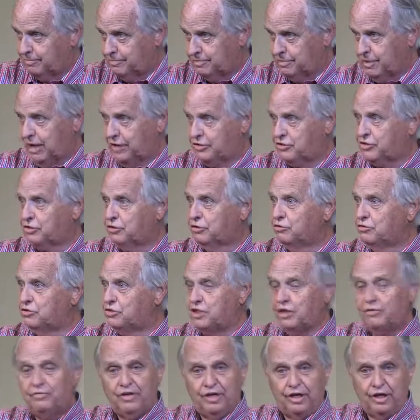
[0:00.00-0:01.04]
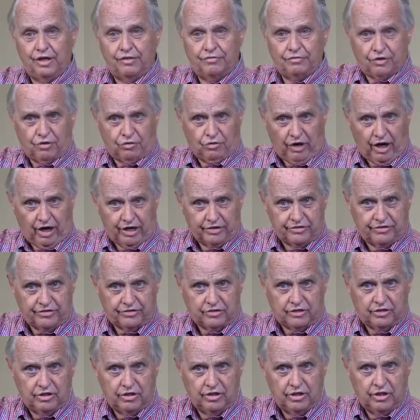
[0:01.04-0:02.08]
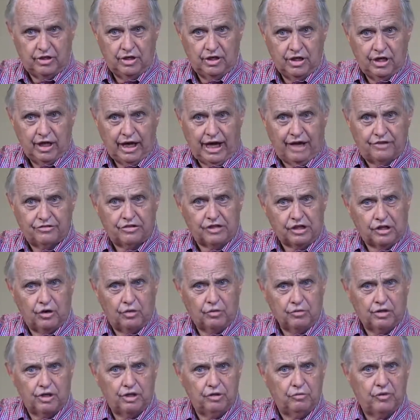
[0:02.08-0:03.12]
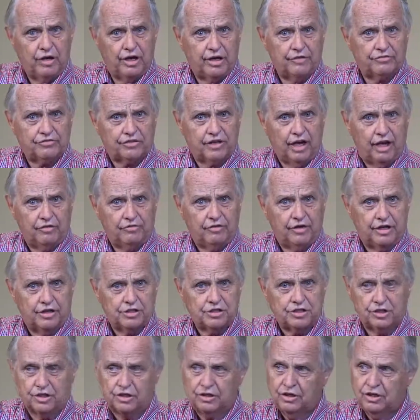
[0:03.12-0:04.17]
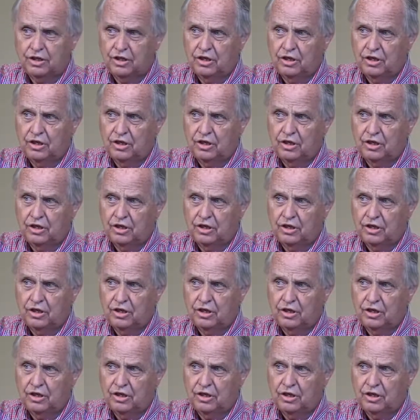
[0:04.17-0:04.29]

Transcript: exclusivity of Christ as the only way of salvation?